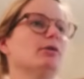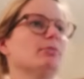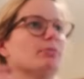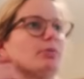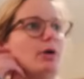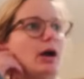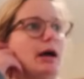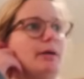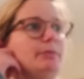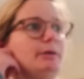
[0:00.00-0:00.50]

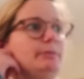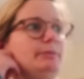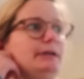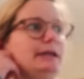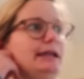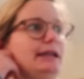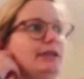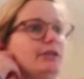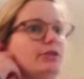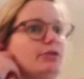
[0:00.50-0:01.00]

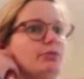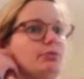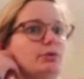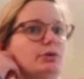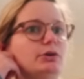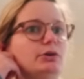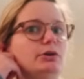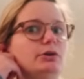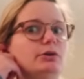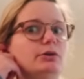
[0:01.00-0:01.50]
probably
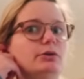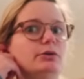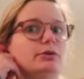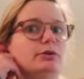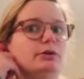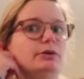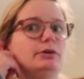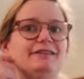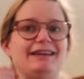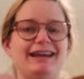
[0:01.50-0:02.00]

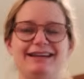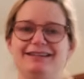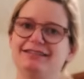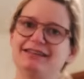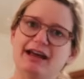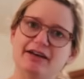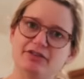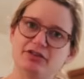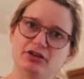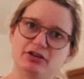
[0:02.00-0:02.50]
through day
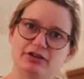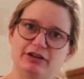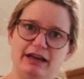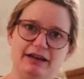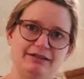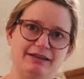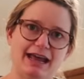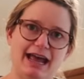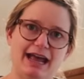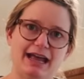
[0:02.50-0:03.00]
7 or
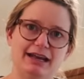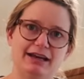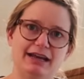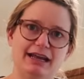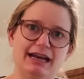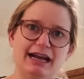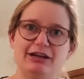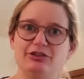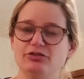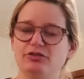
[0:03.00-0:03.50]
day 10,
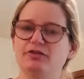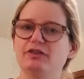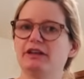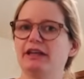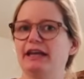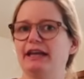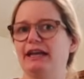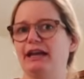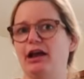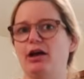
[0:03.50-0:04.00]
and I do feel
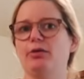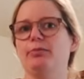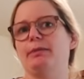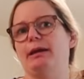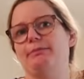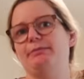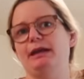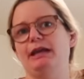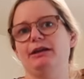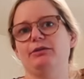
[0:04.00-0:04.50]
like it helped
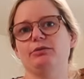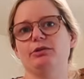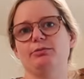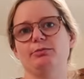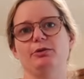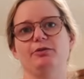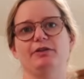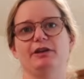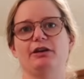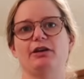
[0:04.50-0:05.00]
my pain with
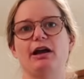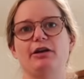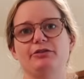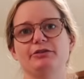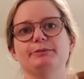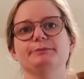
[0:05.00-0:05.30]
moving around.